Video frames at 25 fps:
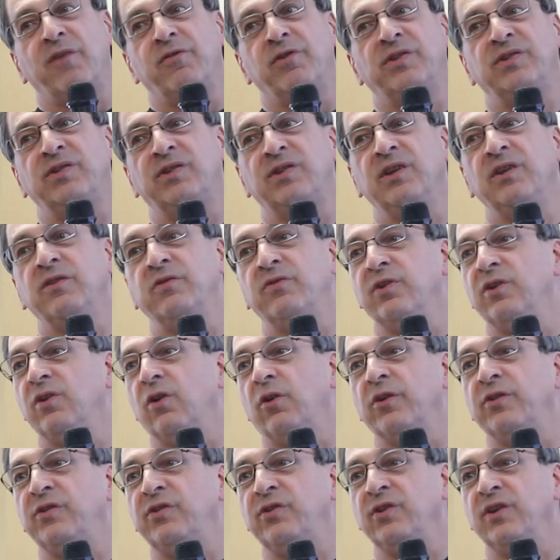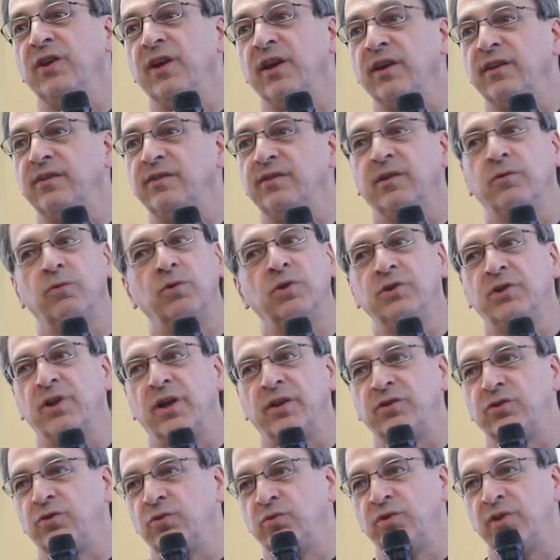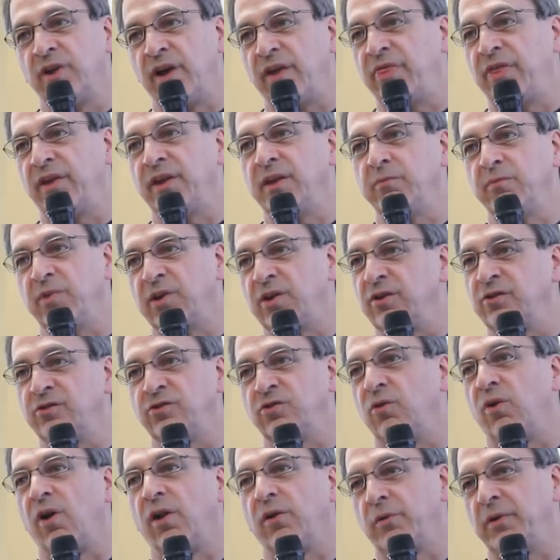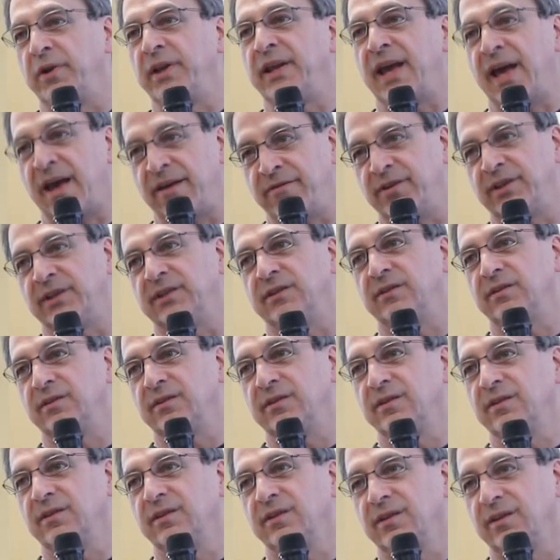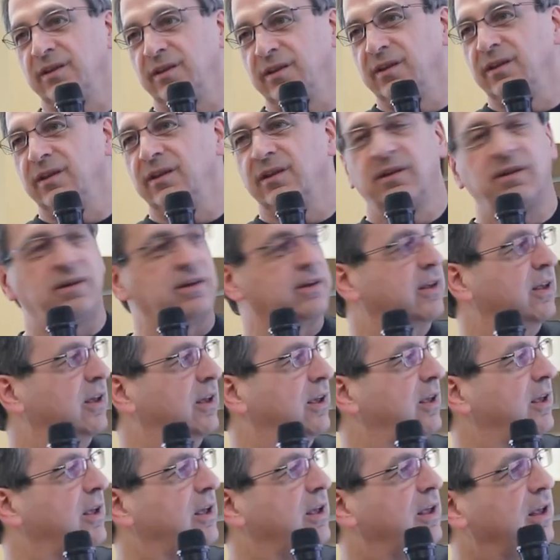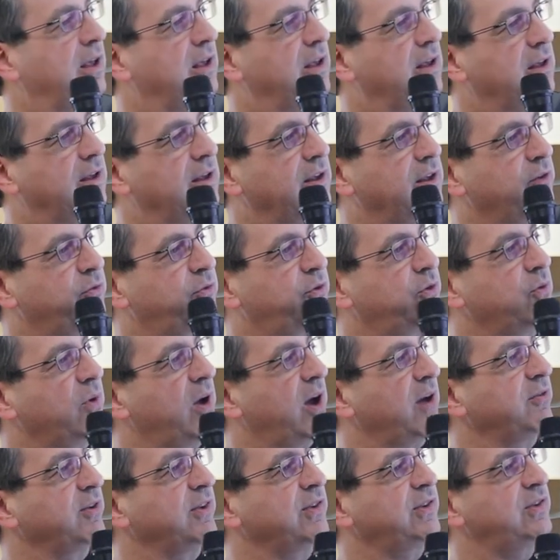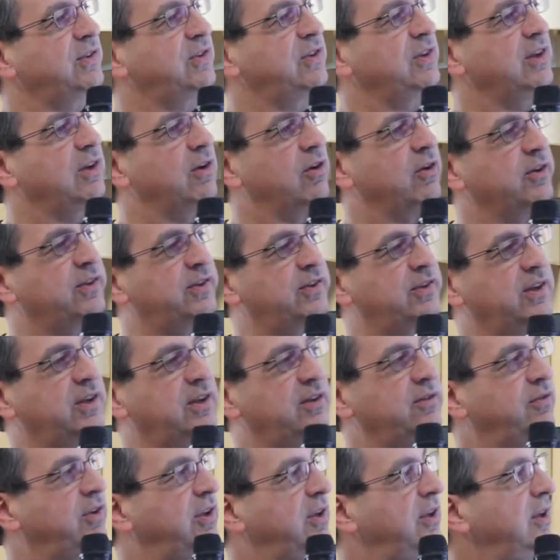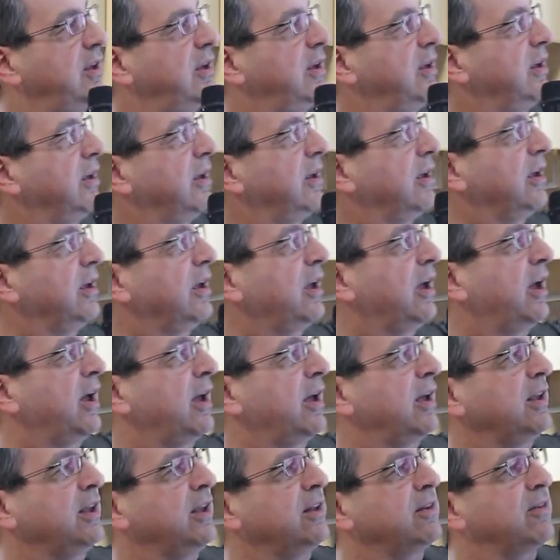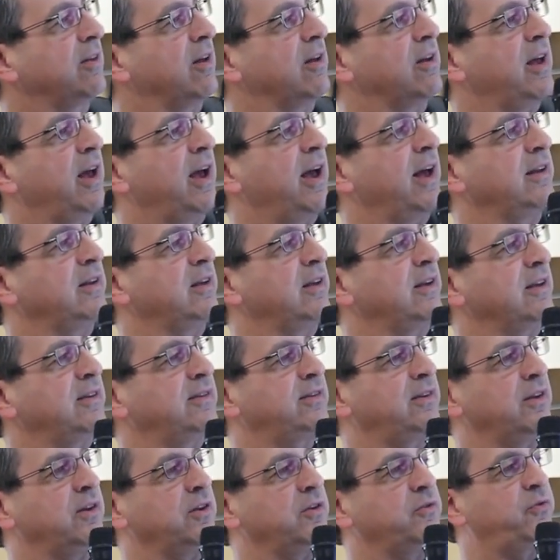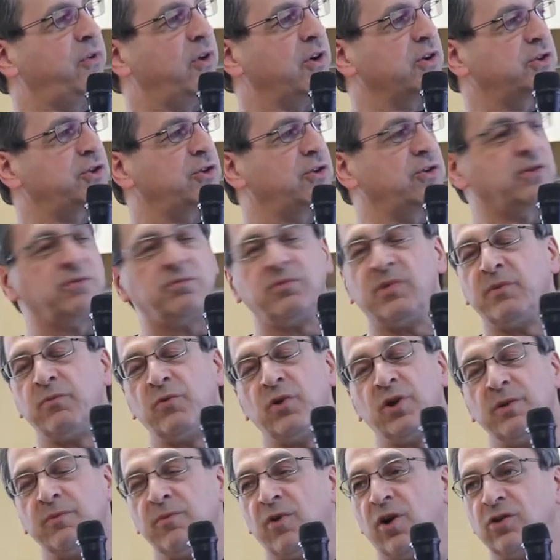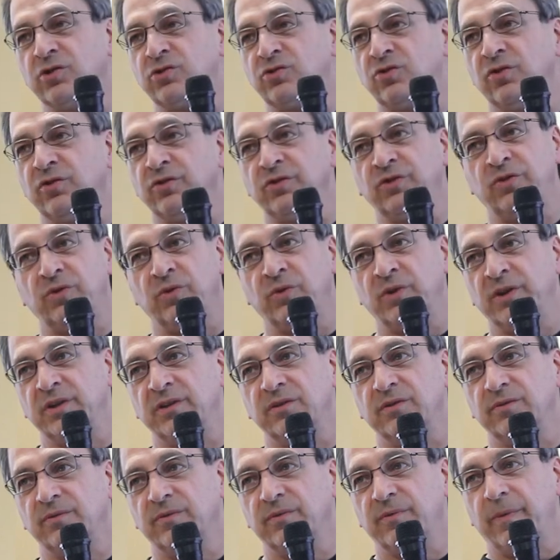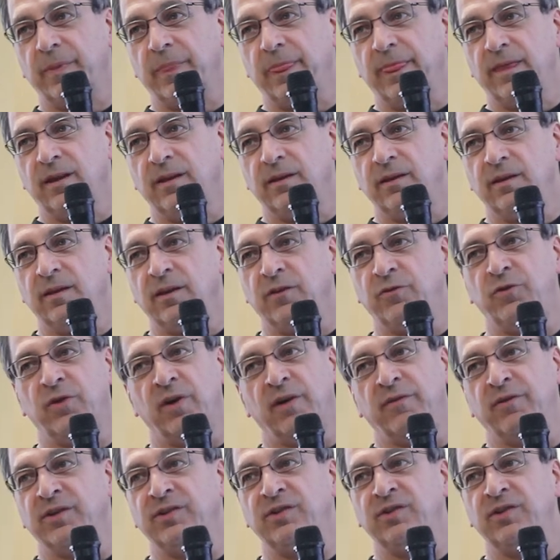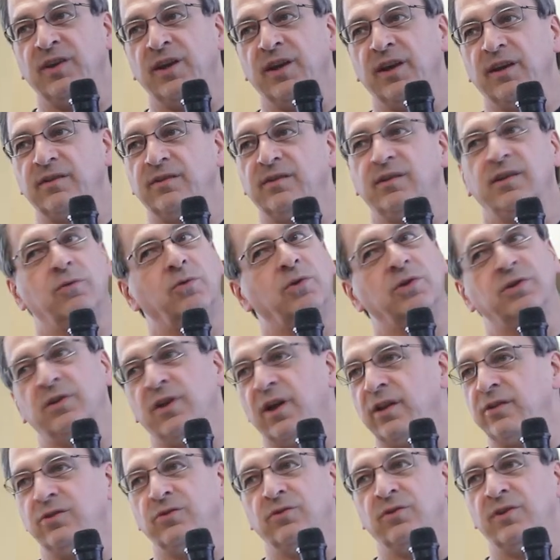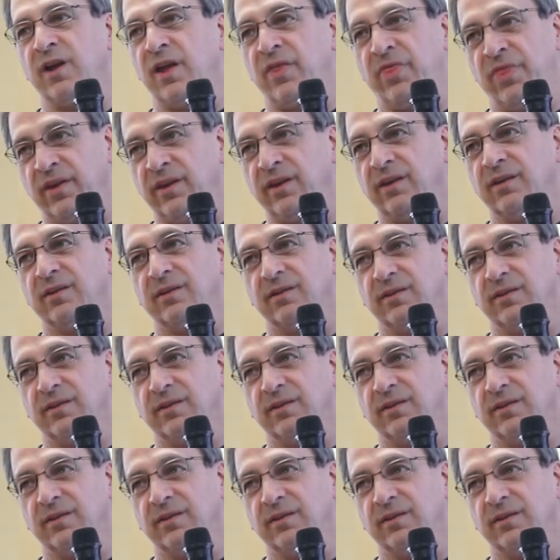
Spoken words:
a CV or CX, it will not do nothing because you already have it. Okay? If you have a C or CV, it's going to add an extended function memory modules to it. If you have a CX, it will not do nothing.